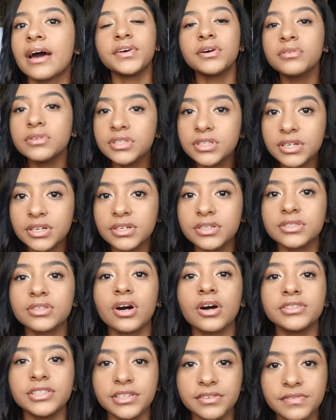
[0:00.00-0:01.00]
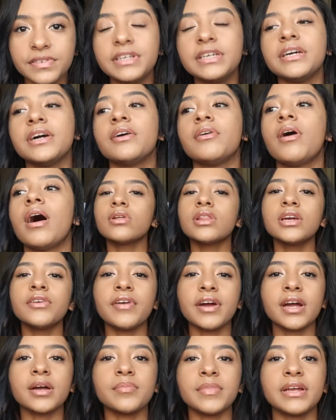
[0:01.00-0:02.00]
filters on your video, I really
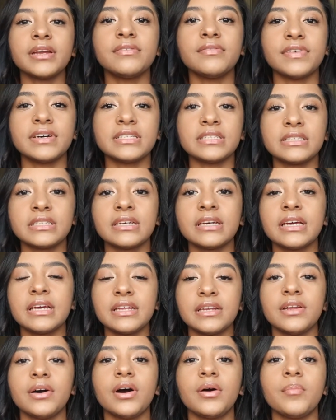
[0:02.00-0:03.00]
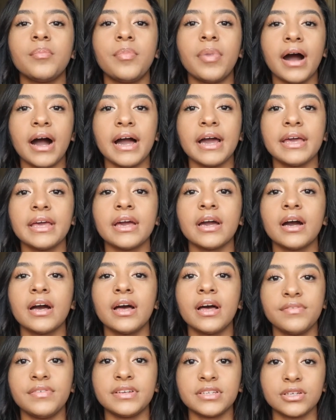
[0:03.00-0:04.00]
recommend investing in buying
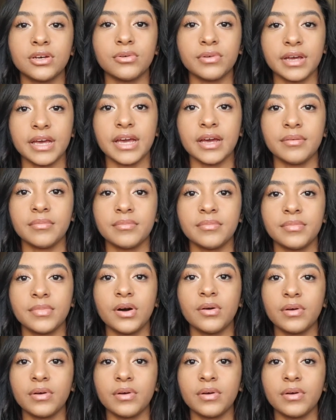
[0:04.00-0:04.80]
ViscoCam.